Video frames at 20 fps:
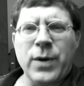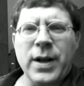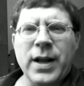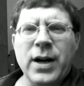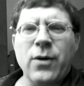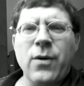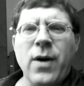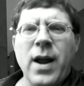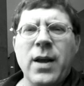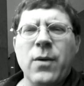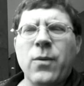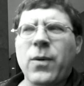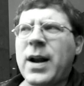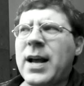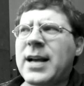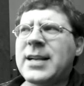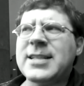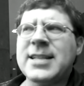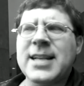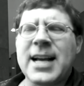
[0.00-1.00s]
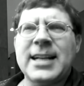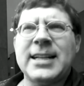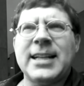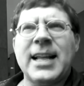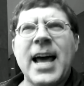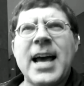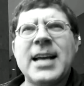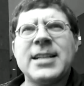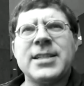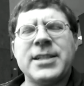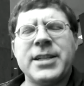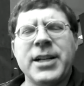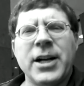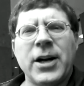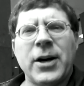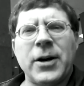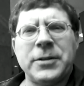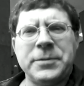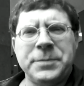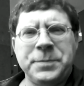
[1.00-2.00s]
to reiterate what I said
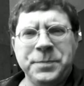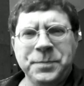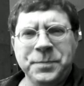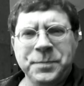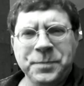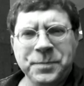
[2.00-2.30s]
last year,